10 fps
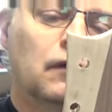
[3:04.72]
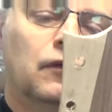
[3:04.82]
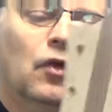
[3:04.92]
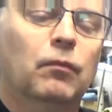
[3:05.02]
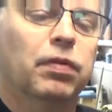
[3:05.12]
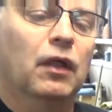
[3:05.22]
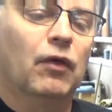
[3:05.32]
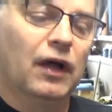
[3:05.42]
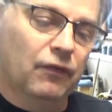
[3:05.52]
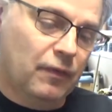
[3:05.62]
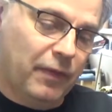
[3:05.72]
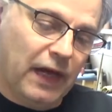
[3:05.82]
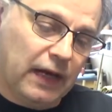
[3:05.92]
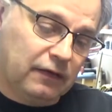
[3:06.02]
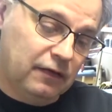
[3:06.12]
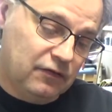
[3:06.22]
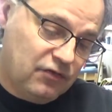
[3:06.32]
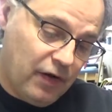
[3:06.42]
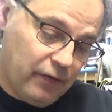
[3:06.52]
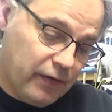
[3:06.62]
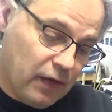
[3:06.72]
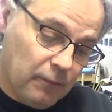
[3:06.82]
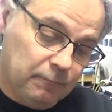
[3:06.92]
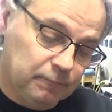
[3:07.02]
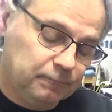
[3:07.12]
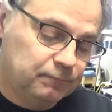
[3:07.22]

No blowout in the back, didn't tear it up.